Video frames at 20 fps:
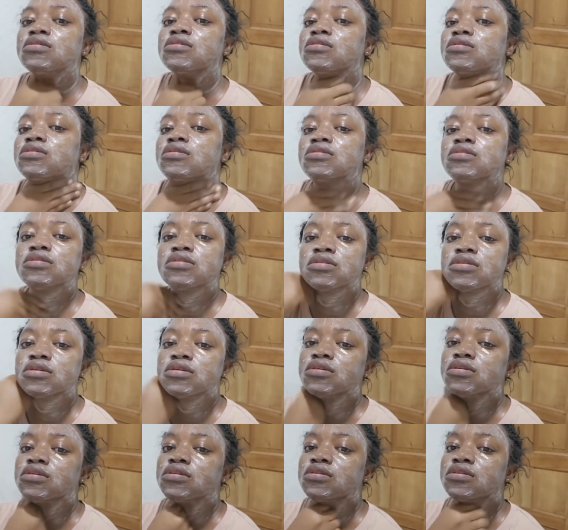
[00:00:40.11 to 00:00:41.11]
of
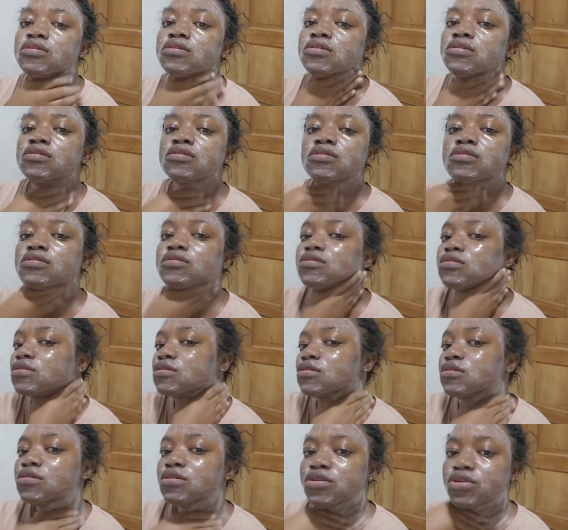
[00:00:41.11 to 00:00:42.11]
all the
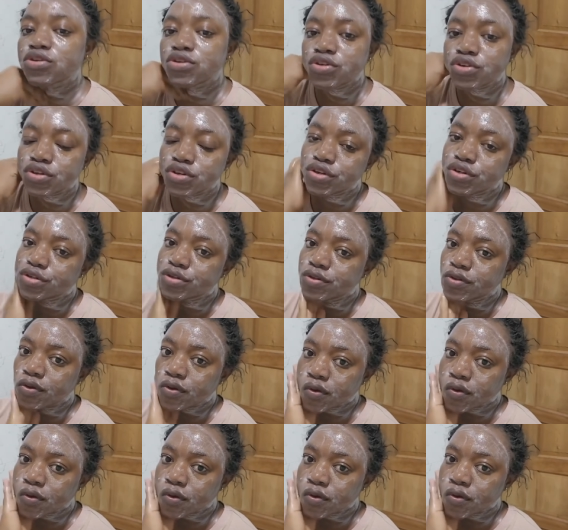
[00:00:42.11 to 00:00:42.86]
oils all the time,